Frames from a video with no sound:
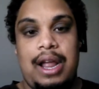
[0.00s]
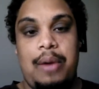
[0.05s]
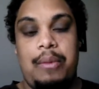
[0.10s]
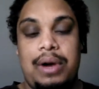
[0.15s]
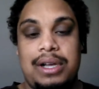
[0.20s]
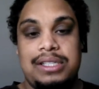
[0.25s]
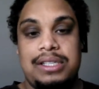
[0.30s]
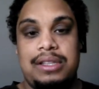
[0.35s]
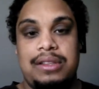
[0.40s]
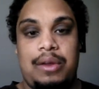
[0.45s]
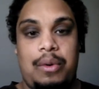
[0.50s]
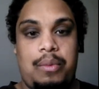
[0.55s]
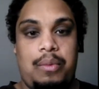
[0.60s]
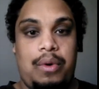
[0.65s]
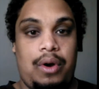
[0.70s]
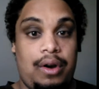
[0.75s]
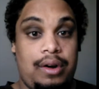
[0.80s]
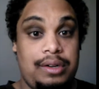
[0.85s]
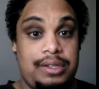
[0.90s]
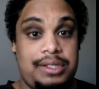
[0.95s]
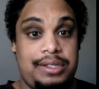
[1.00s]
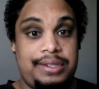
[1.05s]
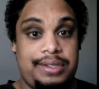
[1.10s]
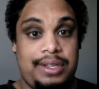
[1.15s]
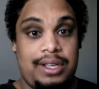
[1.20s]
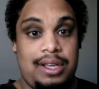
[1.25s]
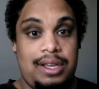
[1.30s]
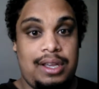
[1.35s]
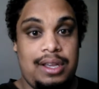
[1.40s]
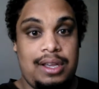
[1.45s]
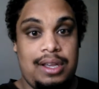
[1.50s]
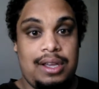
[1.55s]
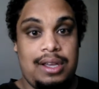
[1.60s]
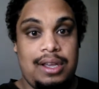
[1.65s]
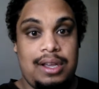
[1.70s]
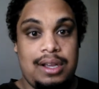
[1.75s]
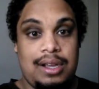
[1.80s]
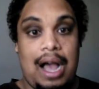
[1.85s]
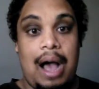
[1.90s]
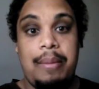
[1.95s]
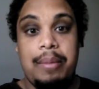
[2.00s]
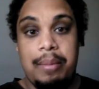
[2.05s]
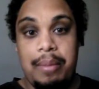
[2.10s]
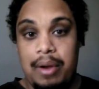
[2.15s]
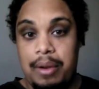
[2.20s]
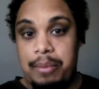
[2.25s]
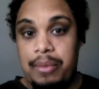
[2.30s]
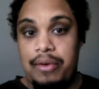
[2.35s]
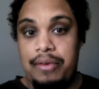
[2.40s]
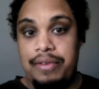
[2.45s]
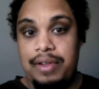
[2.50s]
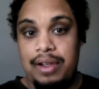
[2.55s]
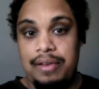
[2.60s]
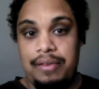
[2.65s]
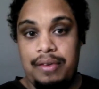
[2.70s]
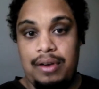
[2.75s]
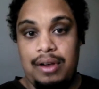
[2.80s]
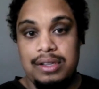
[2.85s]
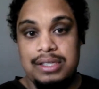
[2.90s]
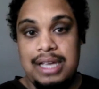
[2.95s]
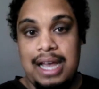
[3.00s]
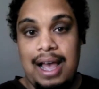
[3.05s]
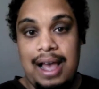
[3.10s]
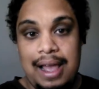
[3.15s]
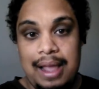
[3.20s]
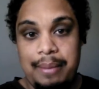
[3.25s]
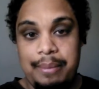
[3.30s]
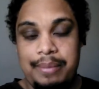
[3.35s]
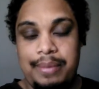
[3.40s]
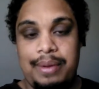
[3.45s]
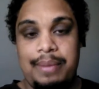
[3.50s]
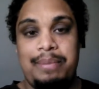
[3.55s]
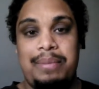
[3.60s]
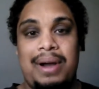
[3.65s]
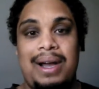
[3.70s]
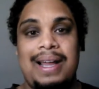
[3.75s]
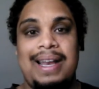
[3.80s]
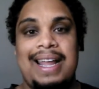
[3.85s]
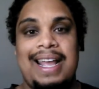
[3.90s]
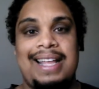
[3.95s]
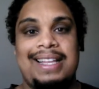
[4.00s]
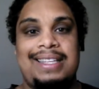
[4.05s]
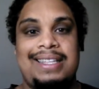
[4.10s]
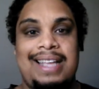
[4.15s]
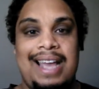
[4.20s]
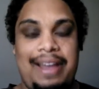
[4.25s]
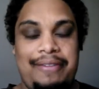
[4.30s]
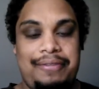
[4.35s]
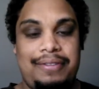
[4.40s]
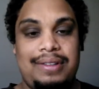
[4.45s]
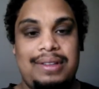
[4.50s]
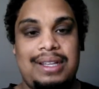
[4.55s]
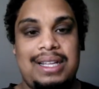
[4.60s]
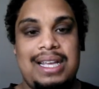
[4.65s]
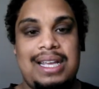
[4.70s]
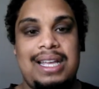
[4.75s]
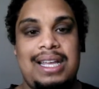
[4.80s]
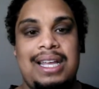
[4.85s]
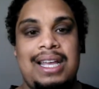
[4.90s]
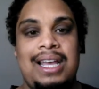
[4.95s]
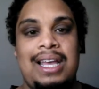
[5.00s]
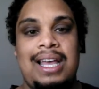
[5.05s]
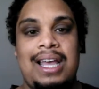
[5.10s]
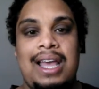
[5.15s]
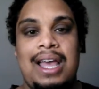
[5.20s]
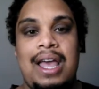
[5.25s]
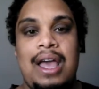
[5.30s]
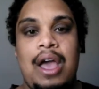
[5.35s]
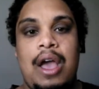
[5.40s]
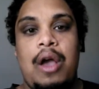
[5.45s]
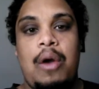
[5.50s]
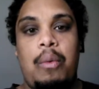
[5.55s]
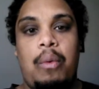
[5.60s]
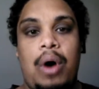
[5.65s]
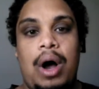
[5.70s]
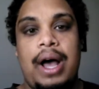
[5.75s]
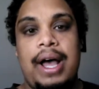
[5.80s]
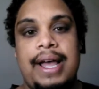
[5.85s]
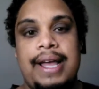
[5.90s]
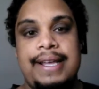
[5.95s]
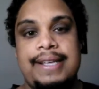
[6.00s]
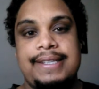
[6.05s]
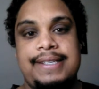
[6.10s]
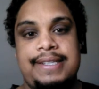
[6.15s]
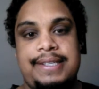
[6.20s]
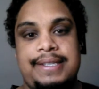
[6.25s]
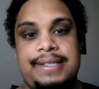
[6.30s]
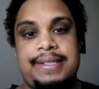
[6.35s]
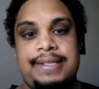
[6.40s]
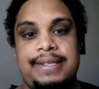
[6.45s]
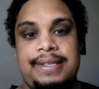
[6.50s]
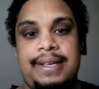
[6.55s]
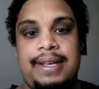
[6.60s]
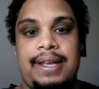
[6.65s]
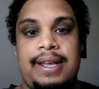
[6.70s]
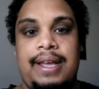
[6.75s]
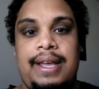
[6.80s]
It wasn't the worst comic book movie of all time, but it definitely was.